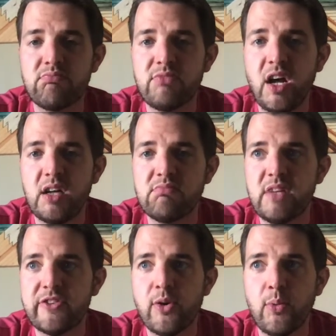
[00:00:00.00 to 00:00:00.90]
not
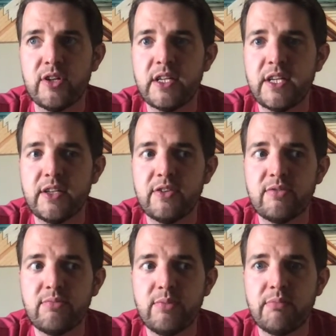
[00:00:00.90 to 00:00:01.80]
as coordinated
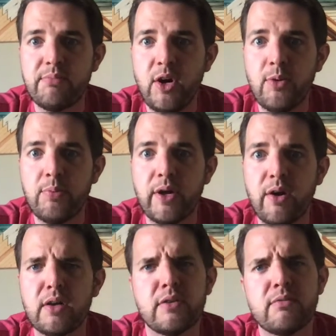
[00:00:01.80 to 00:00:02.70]
as we hope we
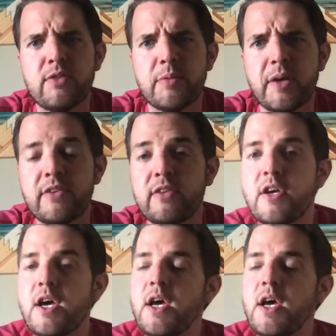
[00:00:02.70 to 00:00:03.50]
are in some cases.